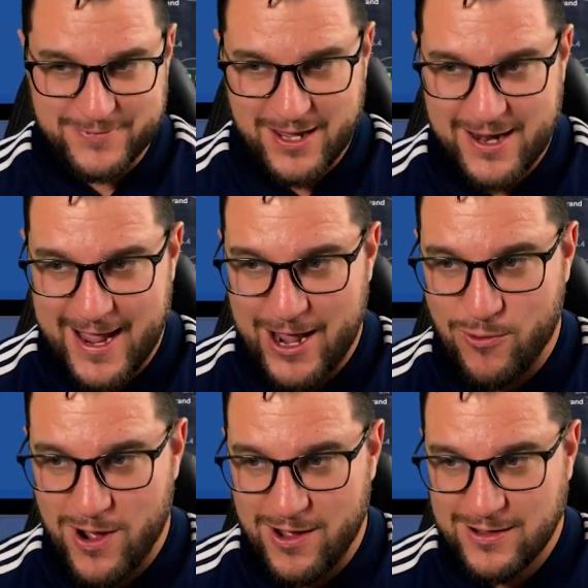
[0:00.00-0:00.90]
An
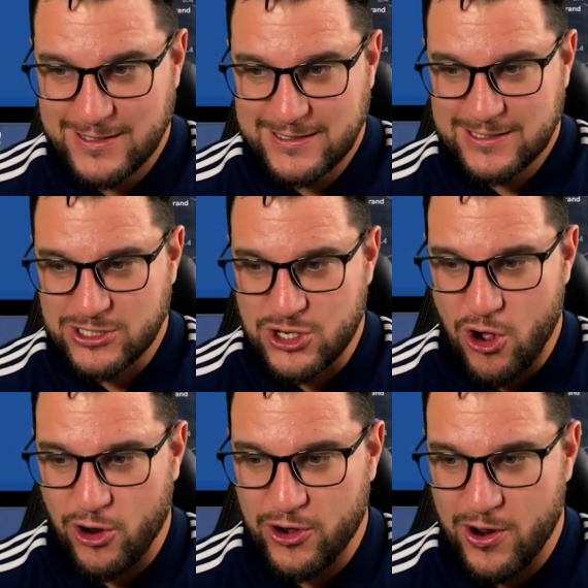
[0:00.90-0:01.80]
hour
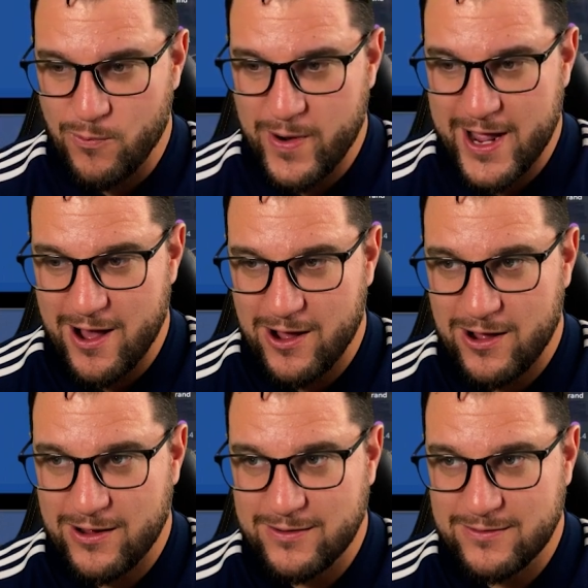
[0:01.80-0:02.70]
gone. And
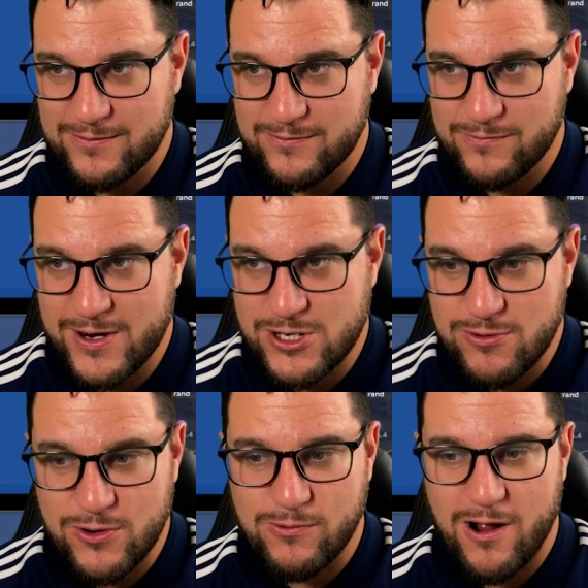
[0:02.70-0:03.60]
we're
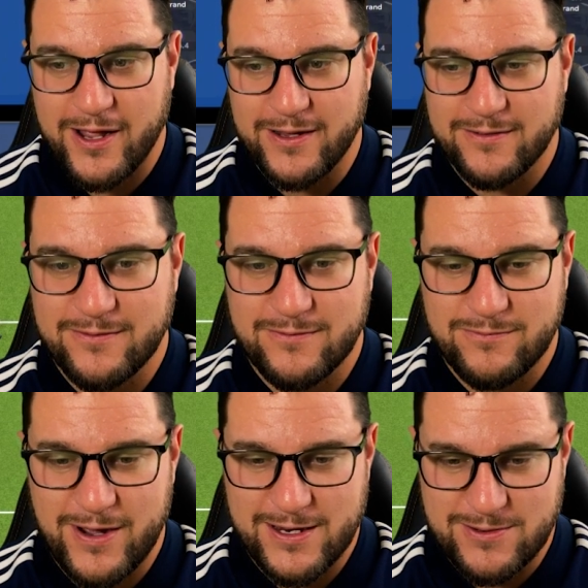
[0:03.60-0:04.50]
doing all right.
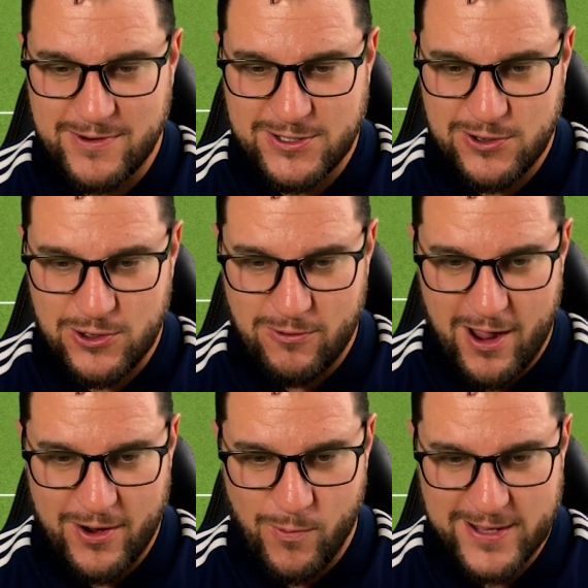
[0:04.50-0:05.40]
We're doing all
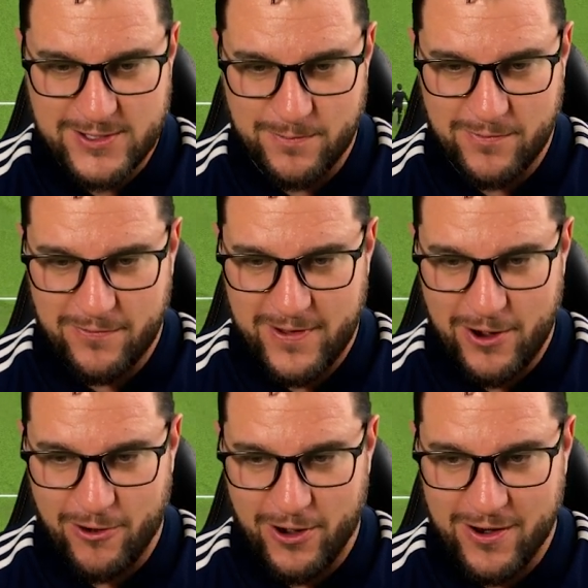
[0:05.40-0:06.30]
right. Whittam,
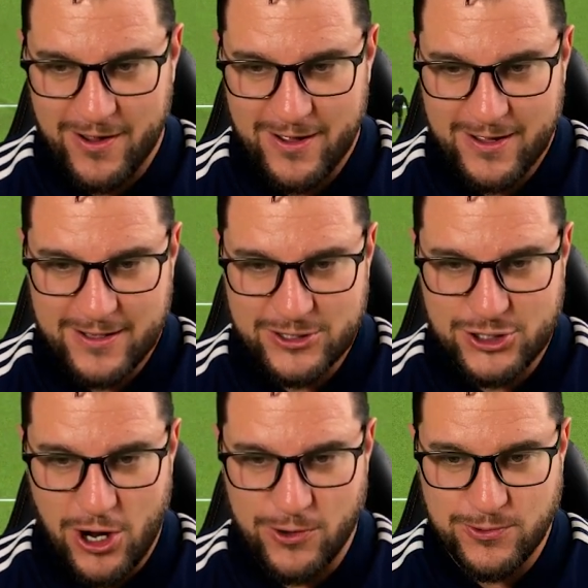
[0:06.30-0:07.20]
Fearon,
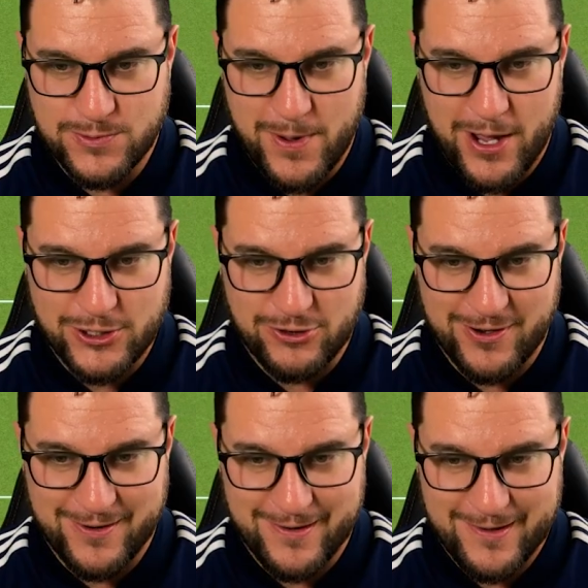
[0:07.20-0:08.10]
Jones,
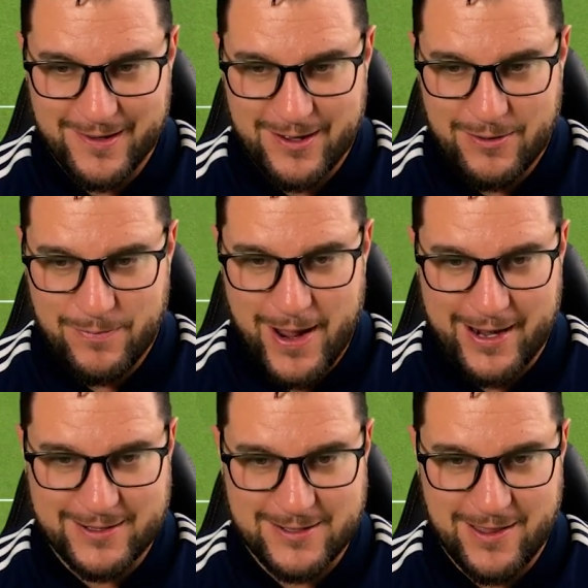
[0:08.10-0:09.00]
Bertrand.
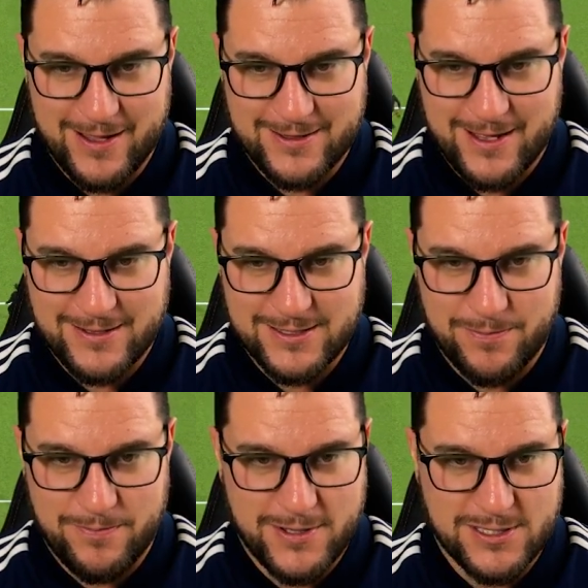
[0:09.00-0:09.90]
Back to this
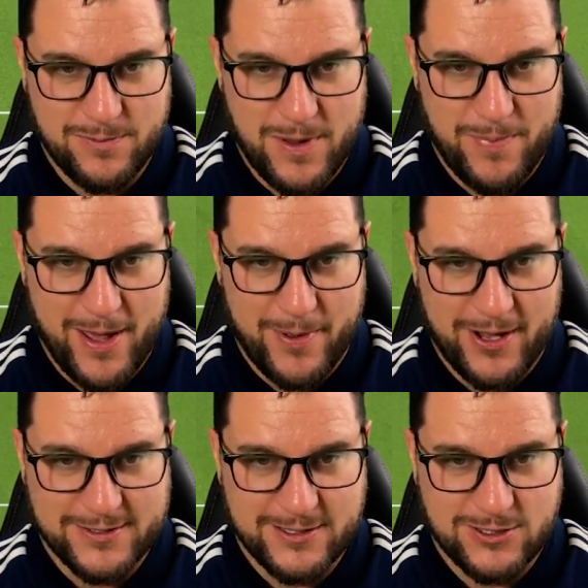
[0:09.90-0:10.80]
is a bit better
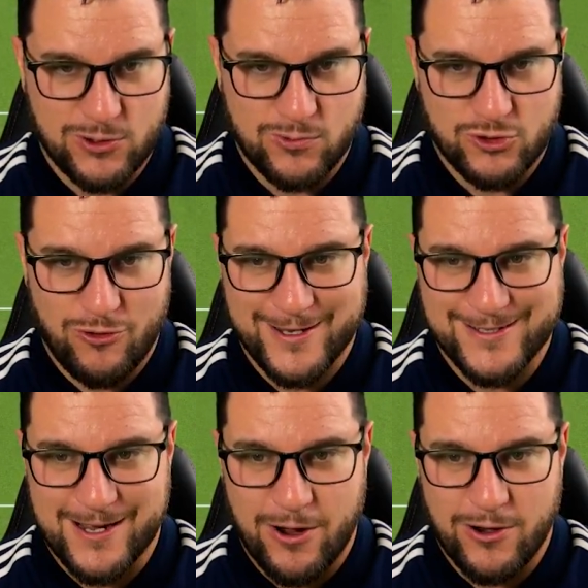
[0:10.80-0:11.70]
passing. Salt
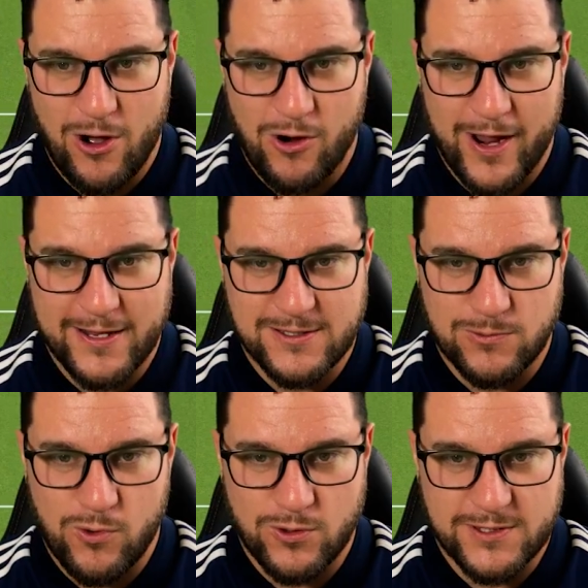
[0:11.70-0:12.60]
tried to go long in
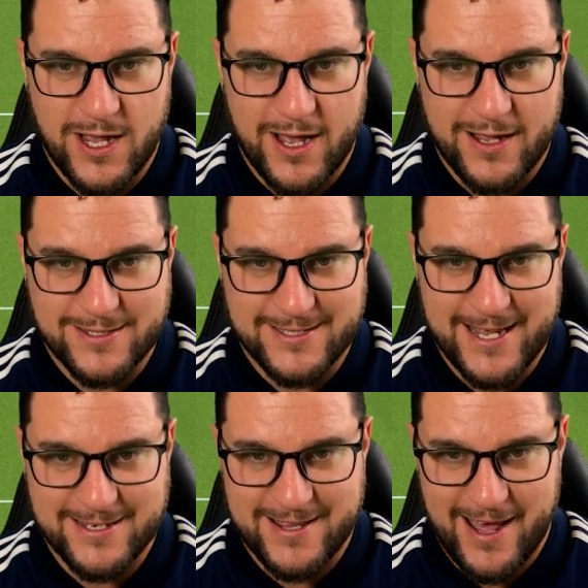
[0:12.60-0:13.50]
towards
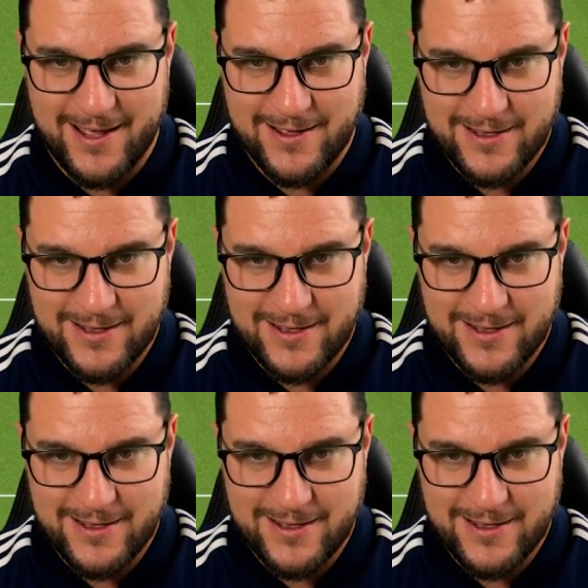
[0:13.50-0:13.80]
Stitt there.